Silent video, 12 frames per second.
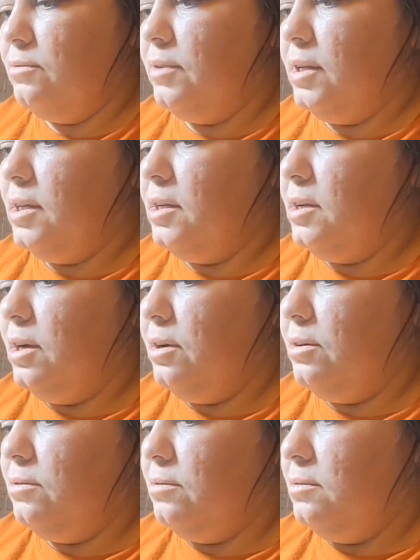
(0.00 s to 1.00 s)
feet out
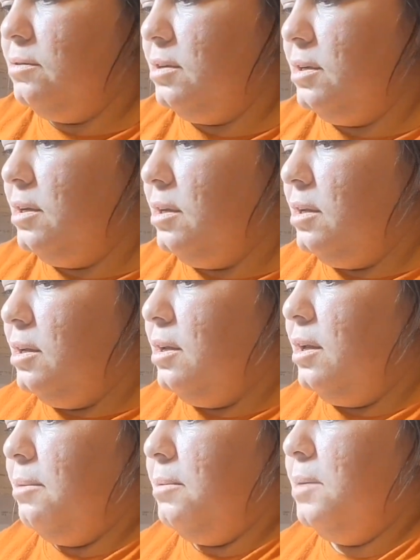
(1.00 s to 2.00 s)
and ready to go.
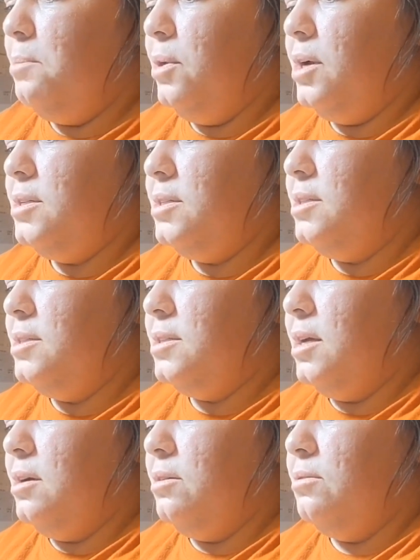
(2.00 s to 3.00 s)
I'm gonna
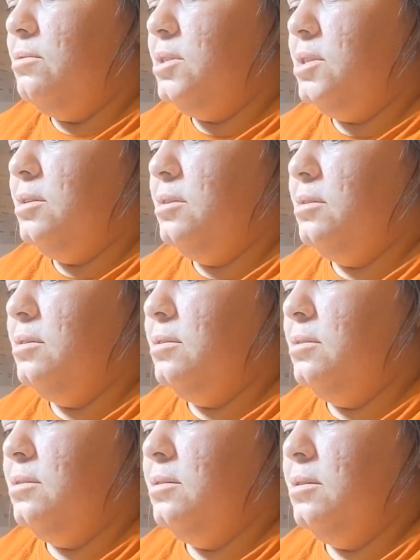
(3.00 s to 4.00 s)
press this
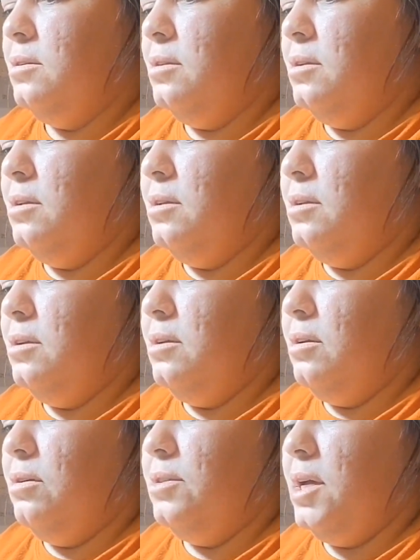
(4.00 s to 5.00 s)
out
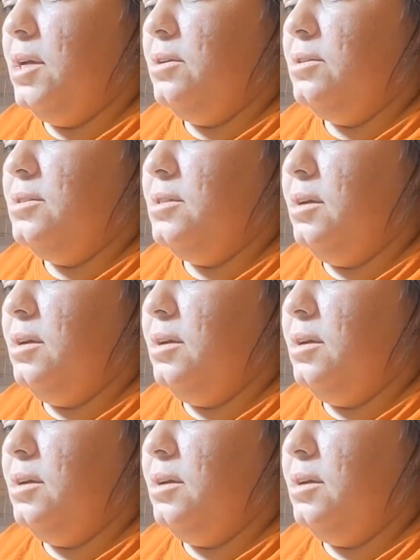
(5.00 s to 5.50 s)
and